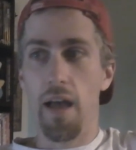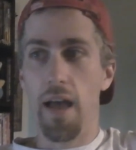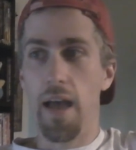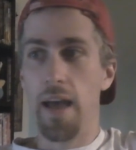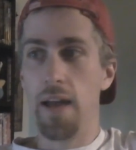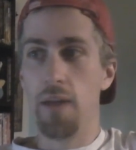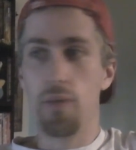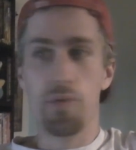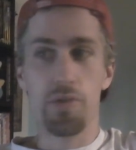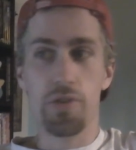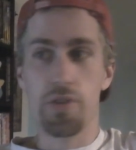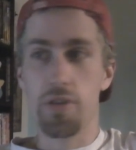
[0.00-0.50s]

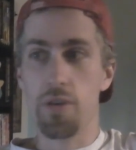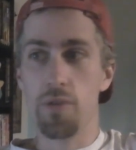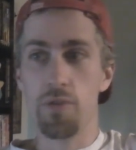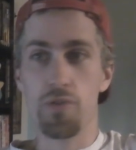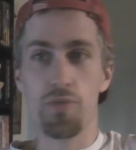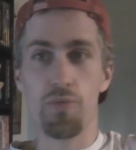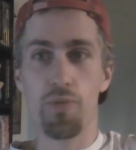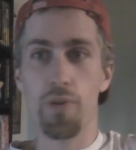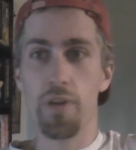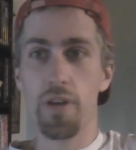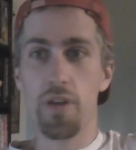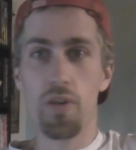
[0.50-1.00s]
And it
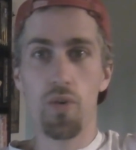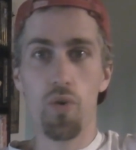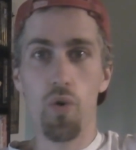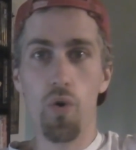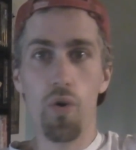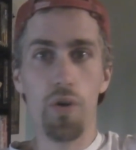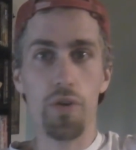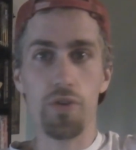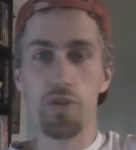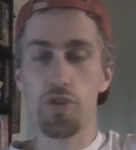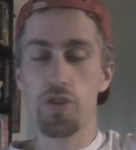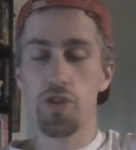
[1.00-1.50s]
was really
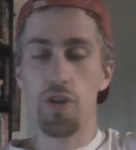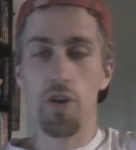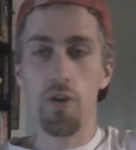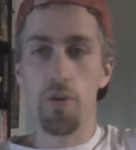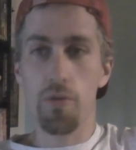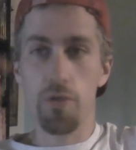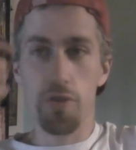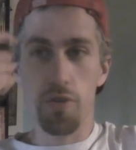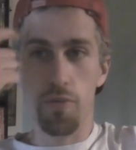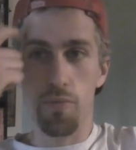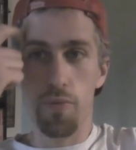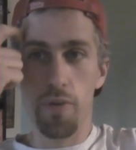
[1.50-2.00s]
cool. It
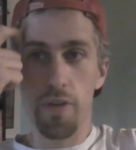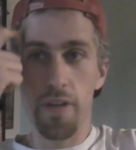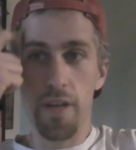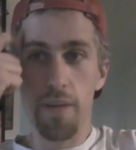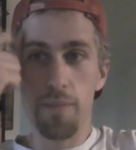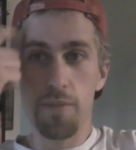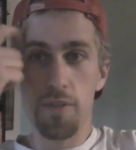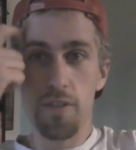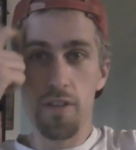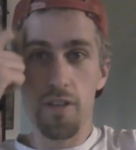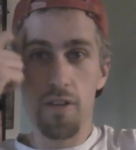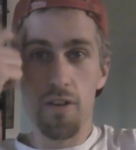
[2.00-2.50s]
showed you really
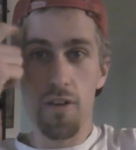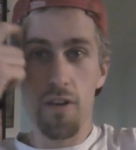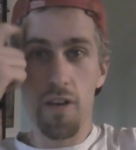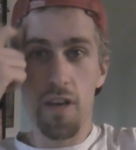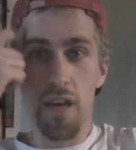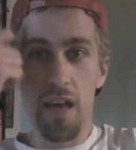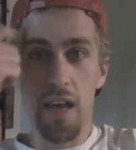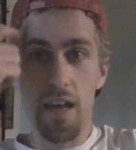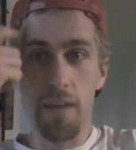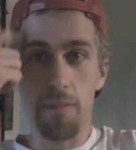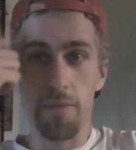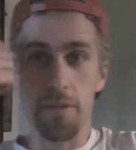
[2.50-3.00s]
obscure
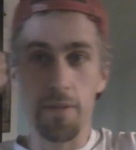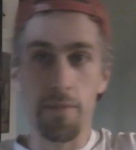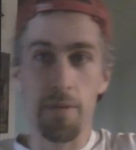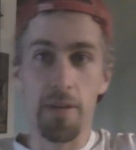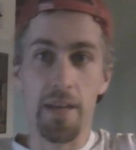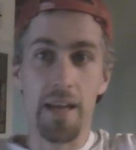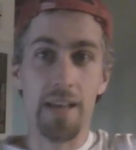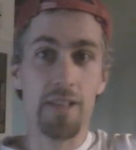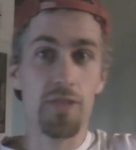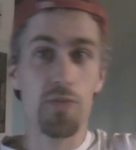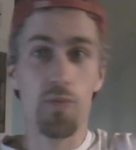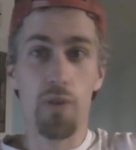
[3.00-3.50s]
games. I
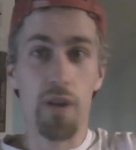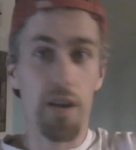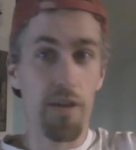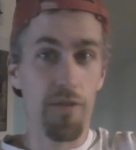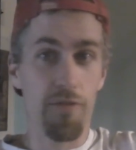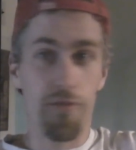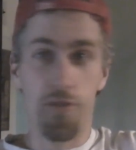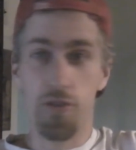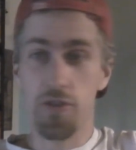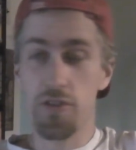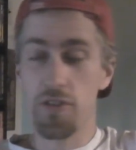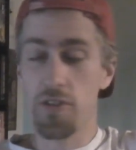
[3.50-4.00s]
remember that's where I
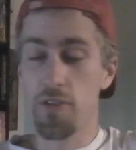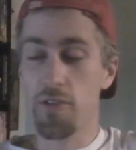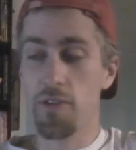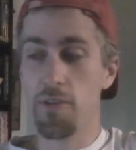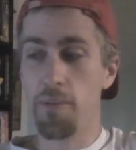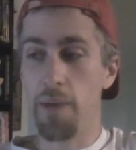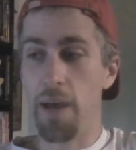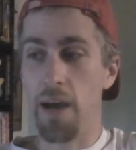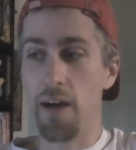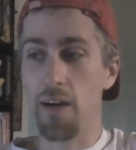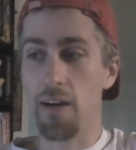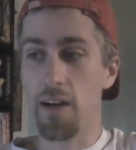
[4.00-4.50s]
first
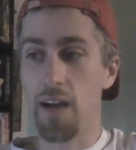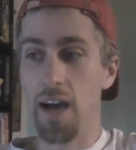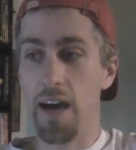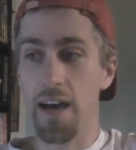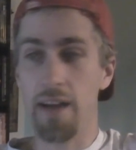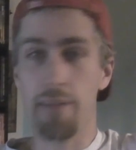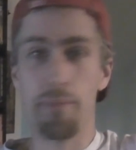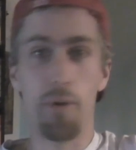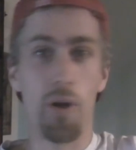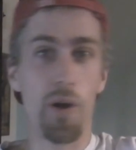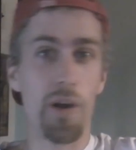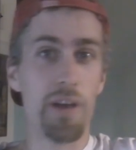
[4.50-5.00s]
learned about
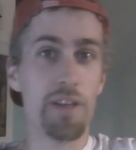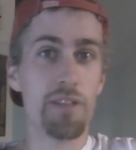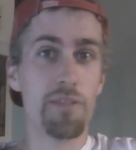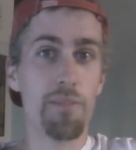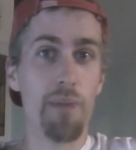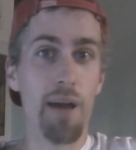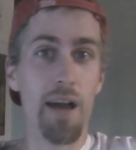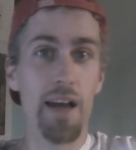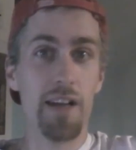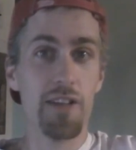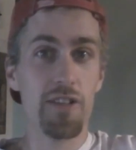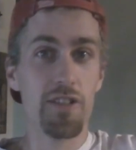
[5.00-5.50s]
Katamari
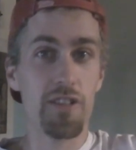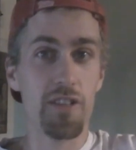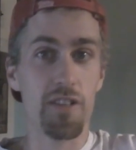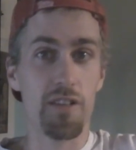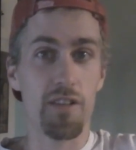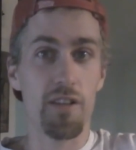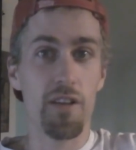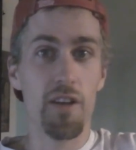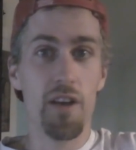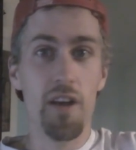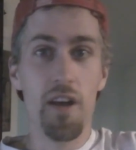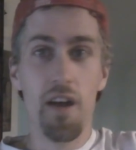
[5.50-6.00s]

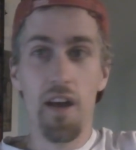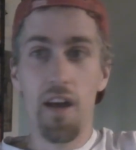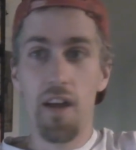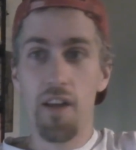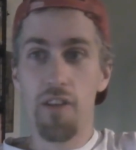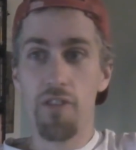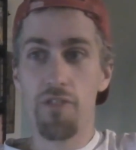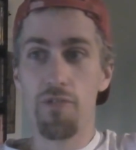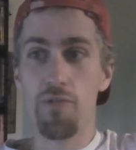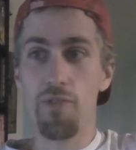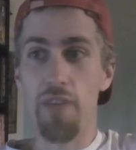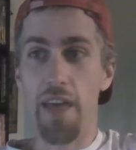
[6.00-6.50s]
Damacy
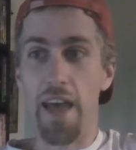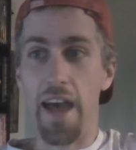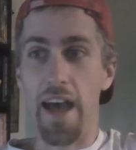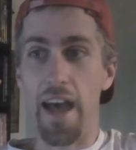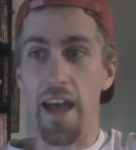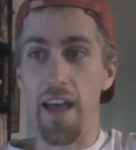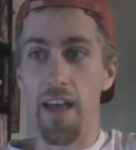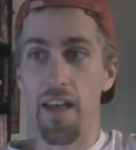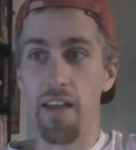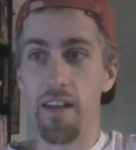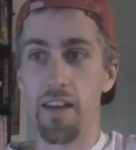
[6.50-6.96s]
through that.